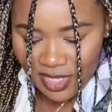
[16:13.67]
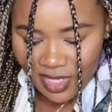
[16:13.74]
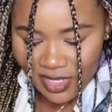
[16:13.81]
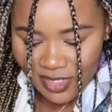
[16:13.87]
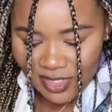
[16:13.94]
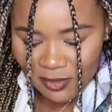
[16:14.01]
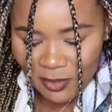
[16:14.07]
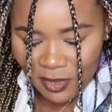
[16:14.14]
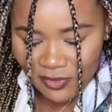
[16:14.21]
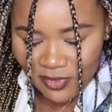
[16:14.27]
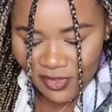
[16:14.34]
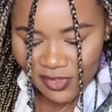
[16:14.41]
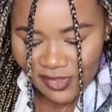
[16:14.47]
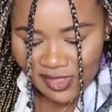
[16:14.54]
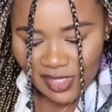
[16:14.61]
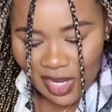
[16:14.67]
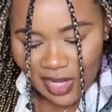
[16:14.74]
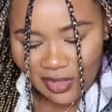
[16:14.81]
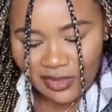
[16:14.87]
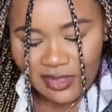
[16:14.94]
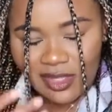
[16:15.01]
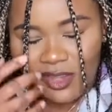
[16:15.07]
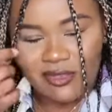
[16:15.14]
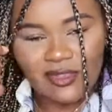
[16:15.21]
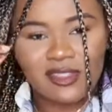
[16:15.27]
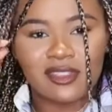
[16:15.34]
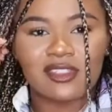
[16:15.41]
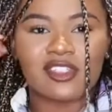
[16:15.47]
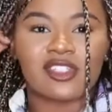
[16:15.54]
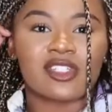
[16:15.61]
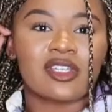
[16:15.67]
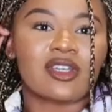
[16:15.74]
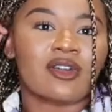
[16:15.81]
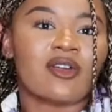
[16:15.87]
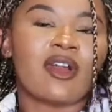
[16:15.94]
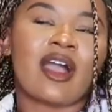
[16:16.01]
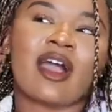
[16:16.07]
Inspo for your style and outfits on the show.